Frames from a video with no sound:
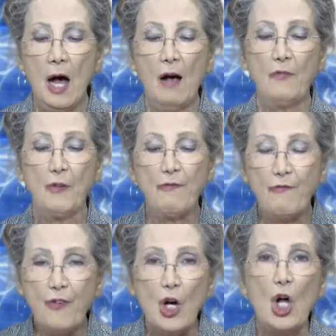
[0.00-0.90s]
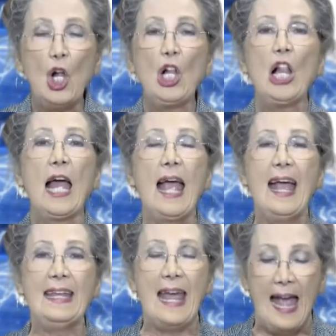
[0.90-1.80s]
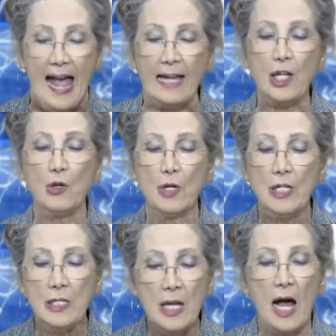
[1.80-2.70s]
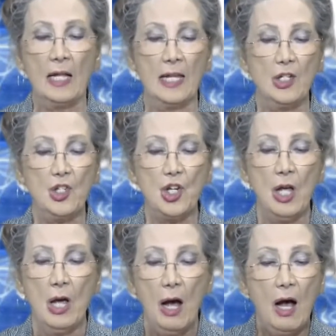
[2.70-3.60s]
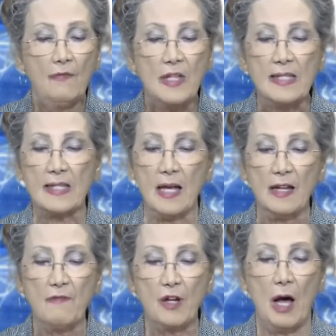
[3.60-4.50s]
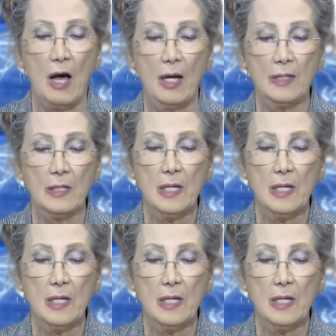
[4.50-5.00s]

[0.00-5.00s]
of the full and accurate knowledge of the Son of God,